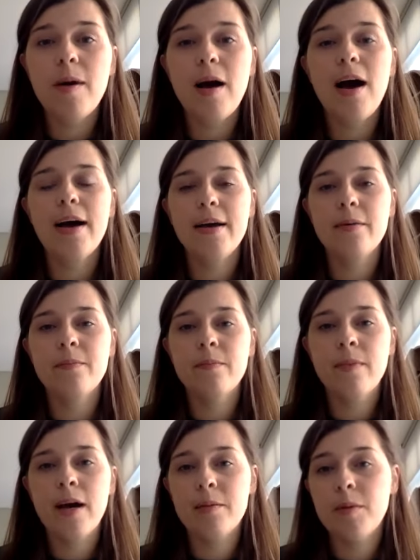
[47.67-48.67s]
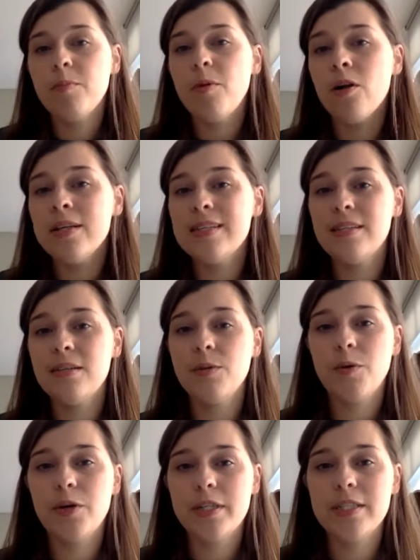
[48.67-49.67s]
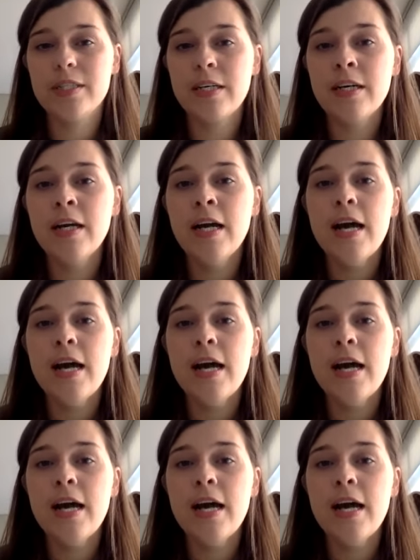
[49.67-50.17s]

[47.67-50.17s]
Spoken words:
I'm a policy reporter.